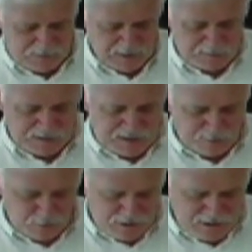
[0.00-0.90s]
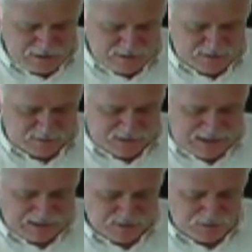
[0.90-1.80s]
It must be a real and
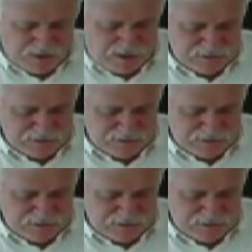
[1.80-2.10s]
substantial